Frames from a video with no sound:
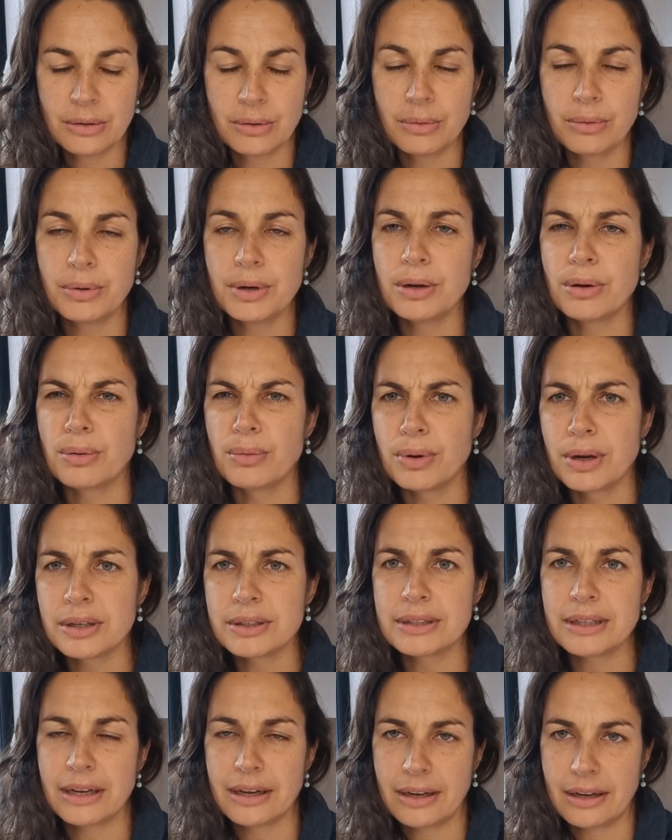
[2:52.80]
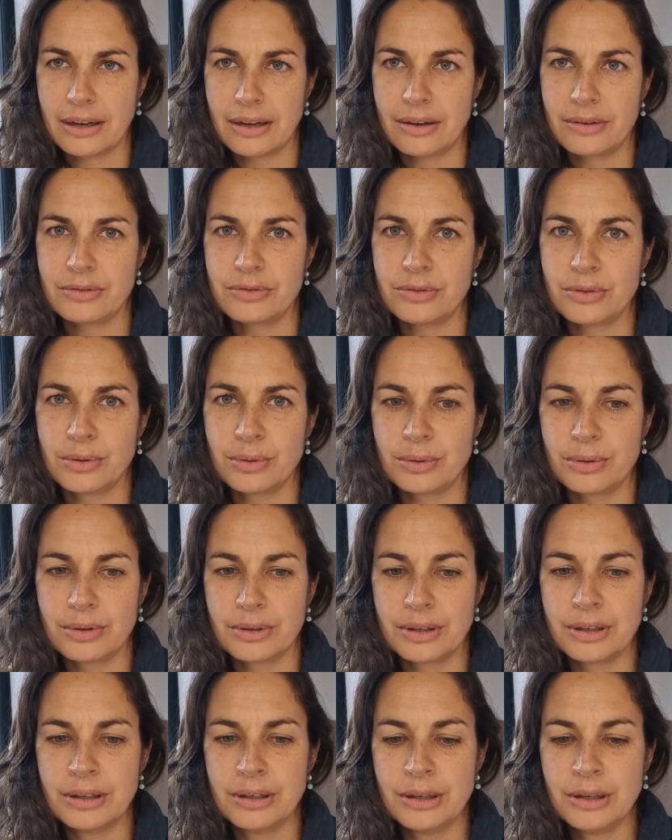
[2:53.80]
we don't want to have,
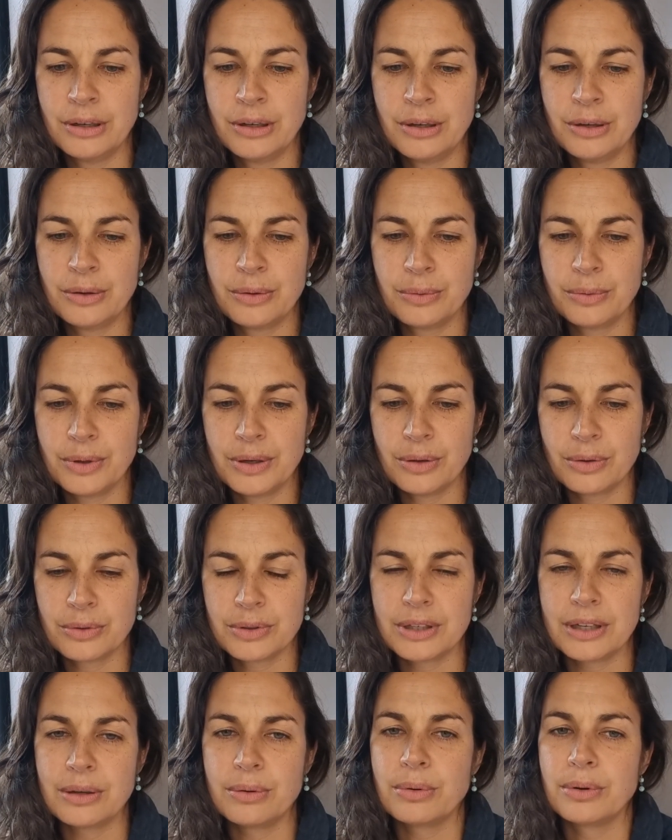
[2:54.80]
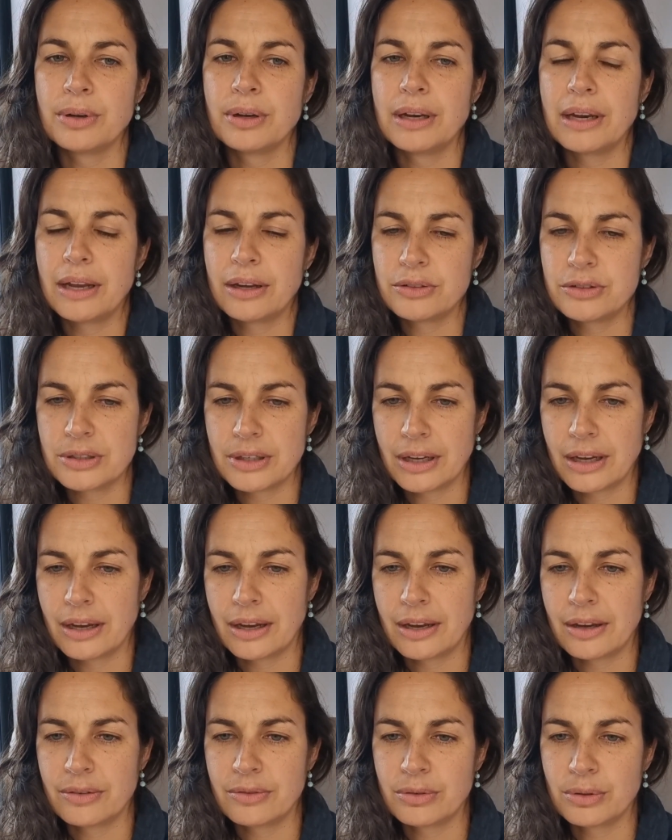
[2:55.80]
or we don't think we're allowed to
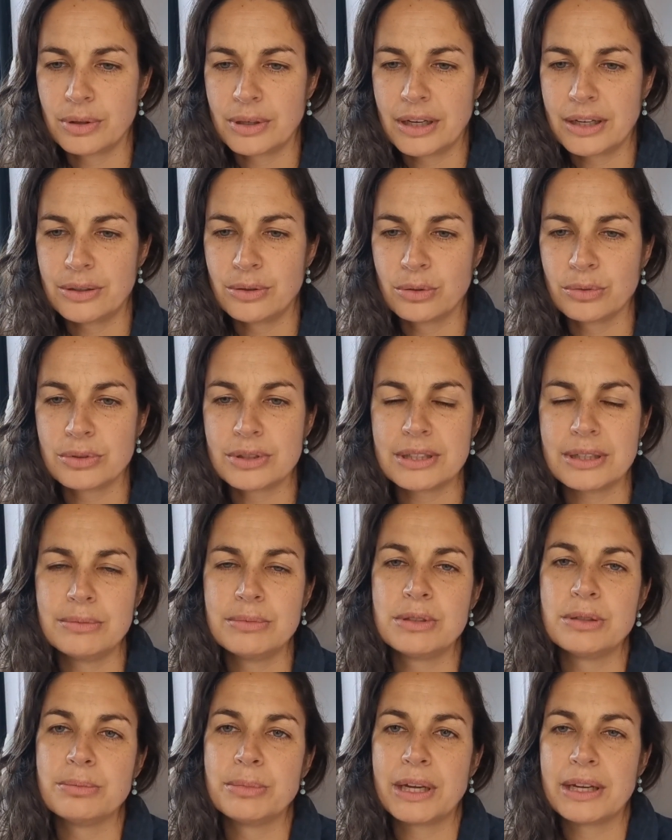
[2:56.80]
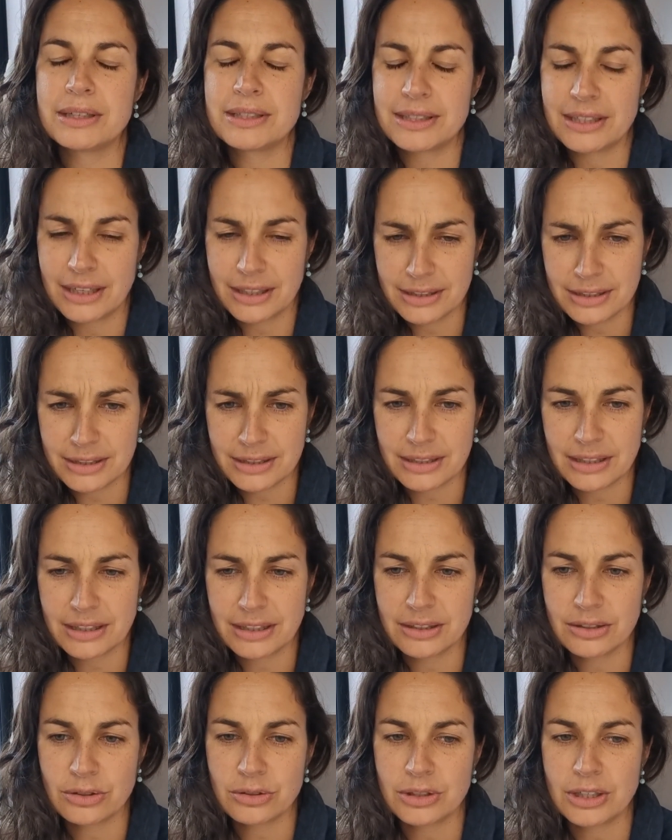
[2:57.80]
have, or that don't seem to make sense
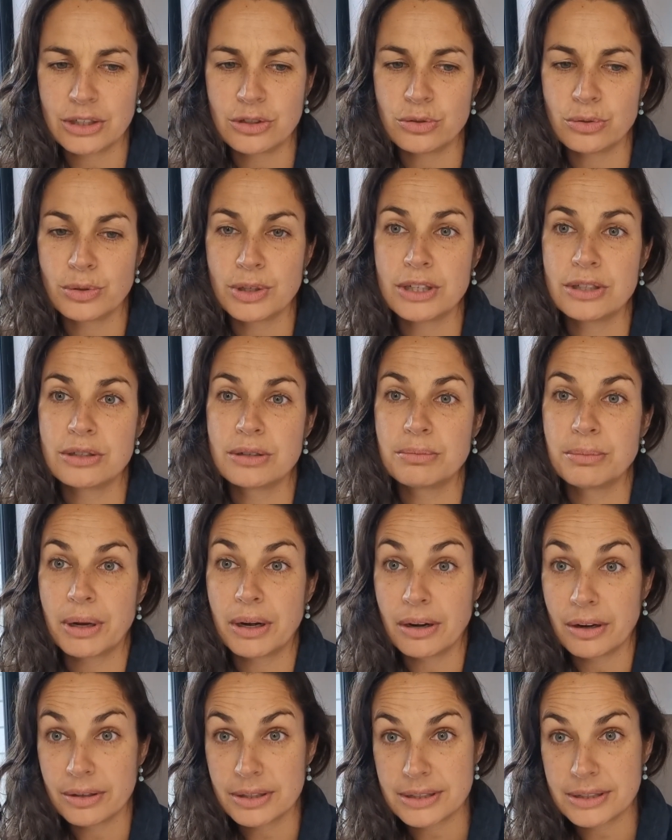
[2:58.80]
in a situation but are